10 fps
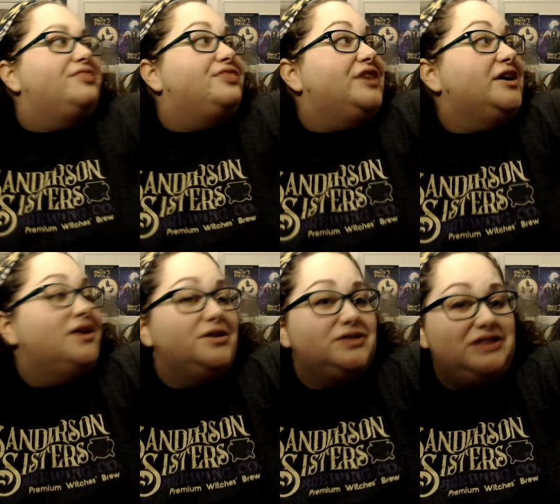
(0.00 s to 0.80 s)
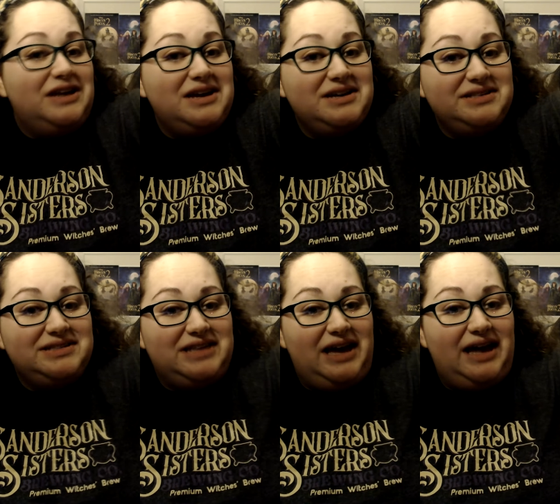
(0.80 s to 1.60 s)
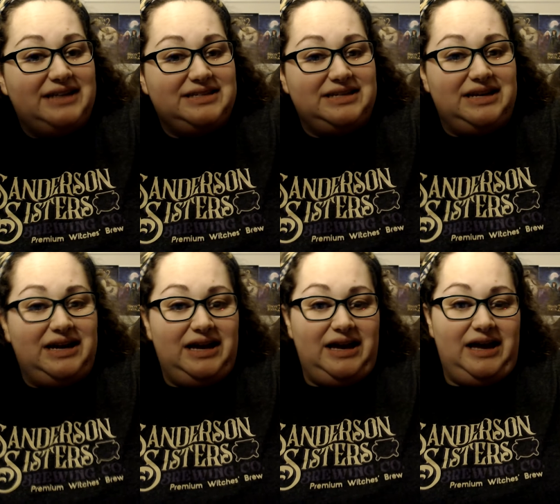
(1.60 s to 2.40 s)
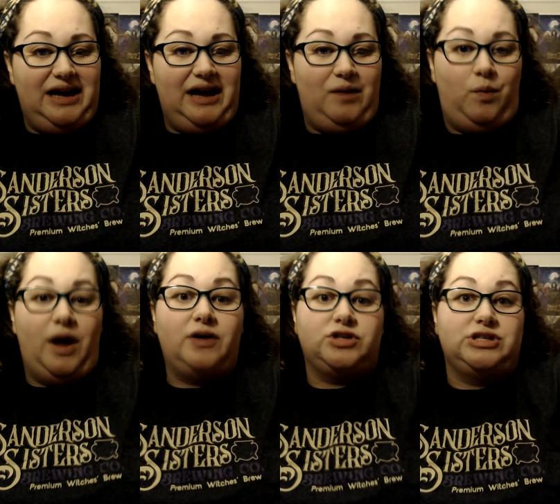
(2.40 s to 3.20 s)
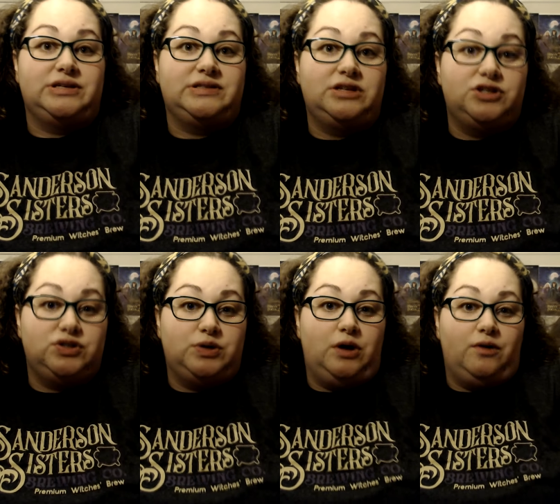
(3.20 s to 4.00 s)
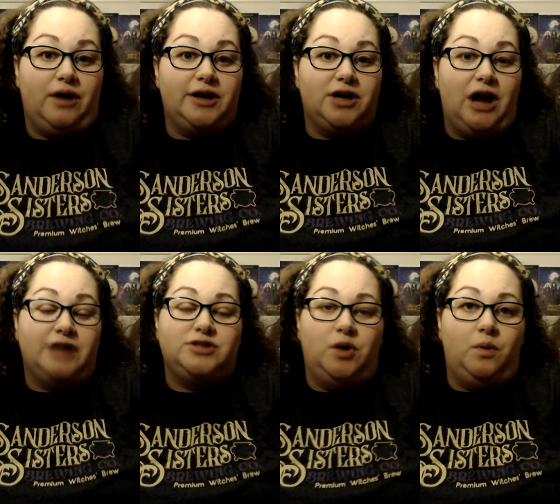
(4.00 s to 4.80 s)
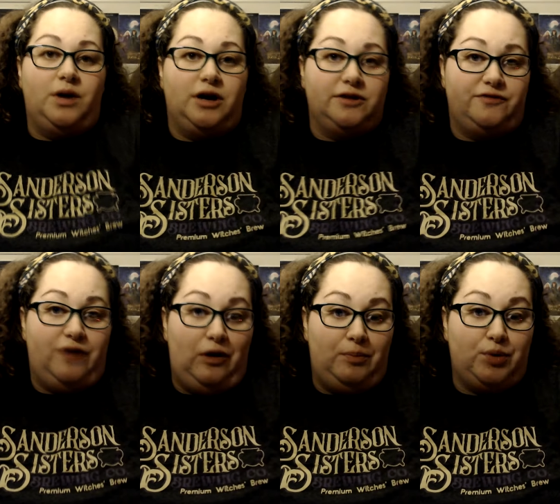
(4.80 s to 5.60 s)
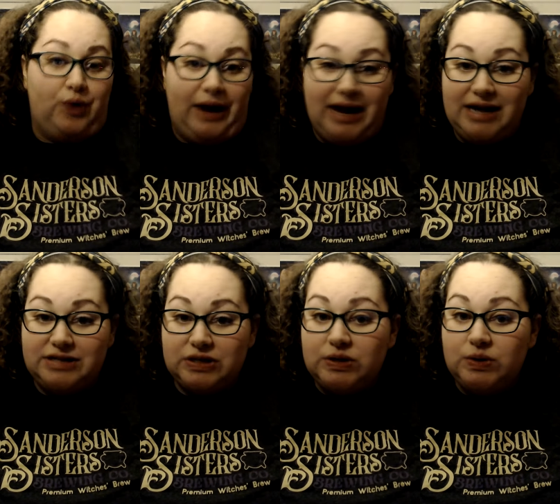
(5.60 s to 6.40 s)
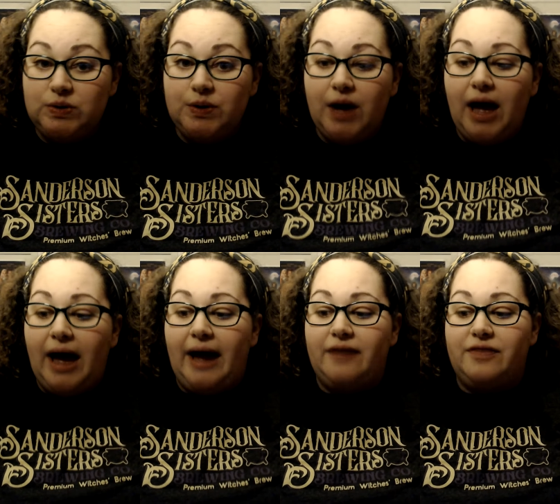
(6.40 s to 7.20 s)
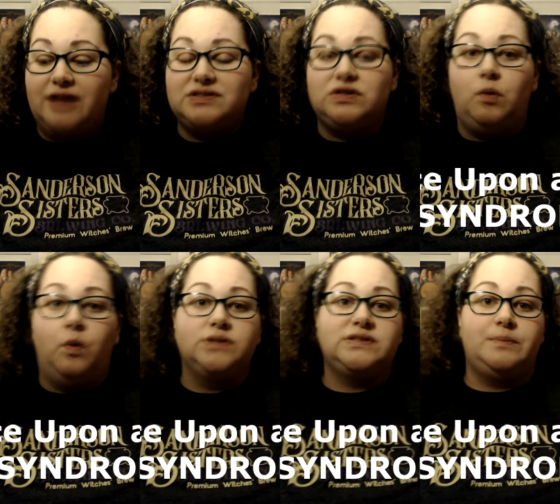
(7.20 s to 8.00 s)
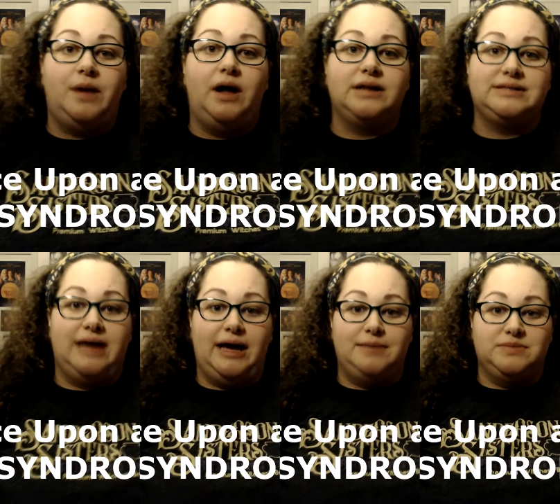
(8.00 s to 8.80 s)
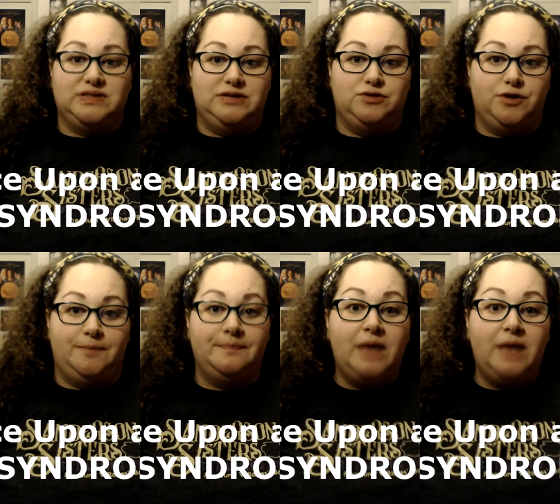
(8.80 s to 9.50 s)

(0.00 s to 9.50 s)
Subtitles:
There's things that, while she is such a strong writer, I don't want her to fall prey to, and that's the once upon a time syndrome.